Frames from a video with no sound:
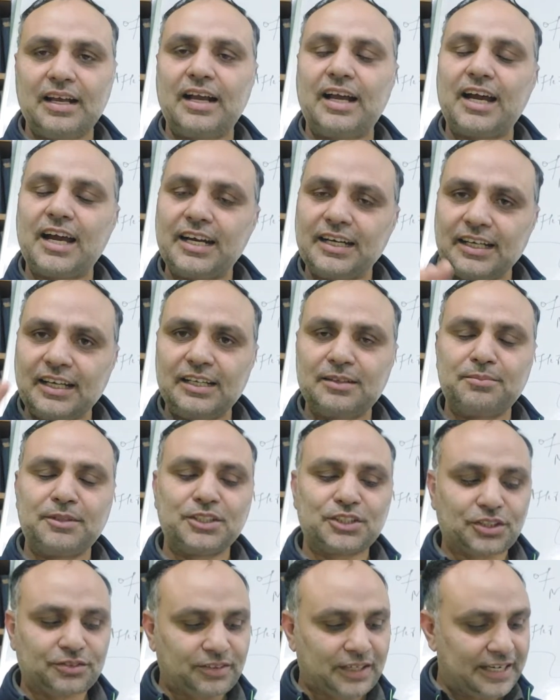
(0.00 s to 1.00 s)
and
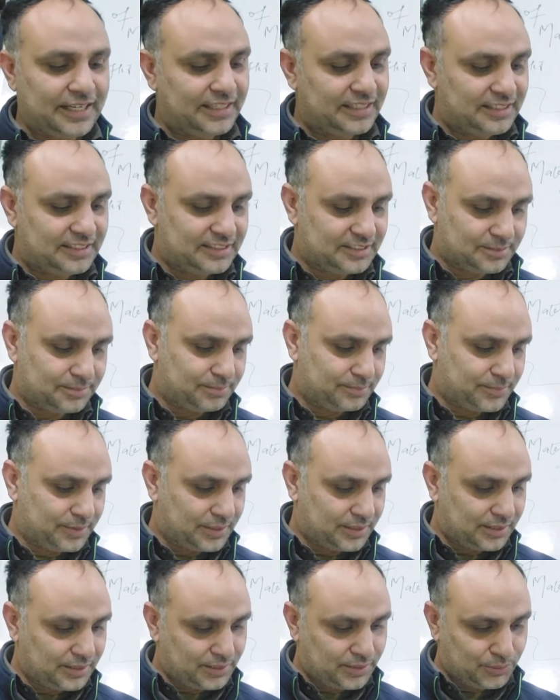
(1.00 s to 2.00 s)
elements of idealism,
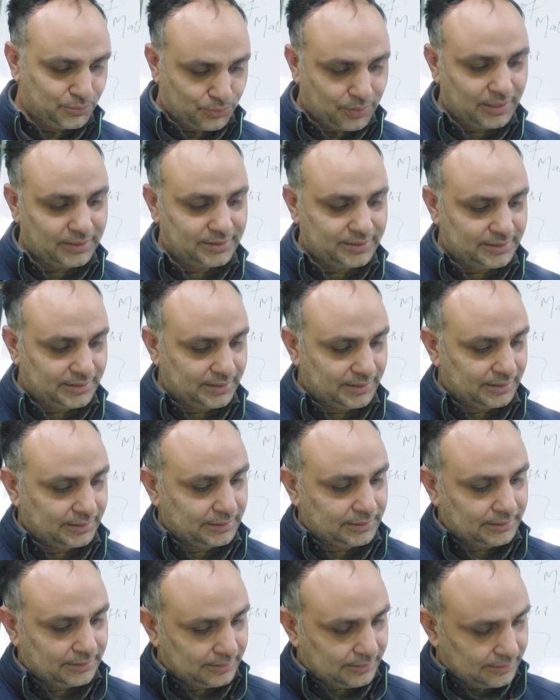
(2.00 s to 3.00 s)
you can say
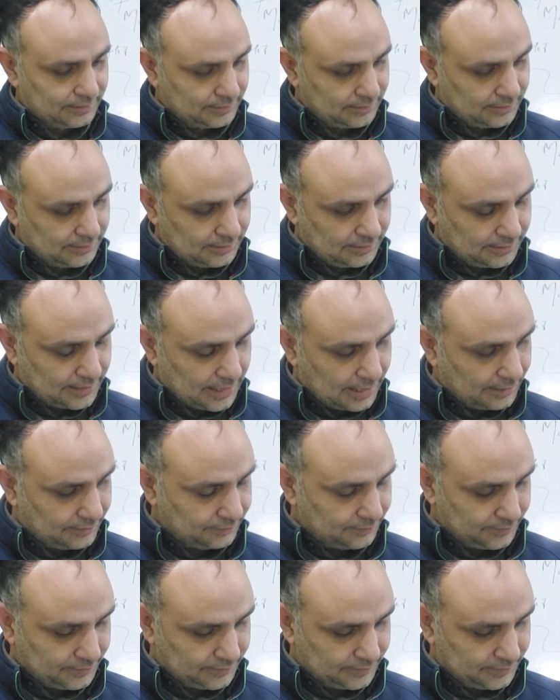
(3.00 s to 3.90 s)
it that.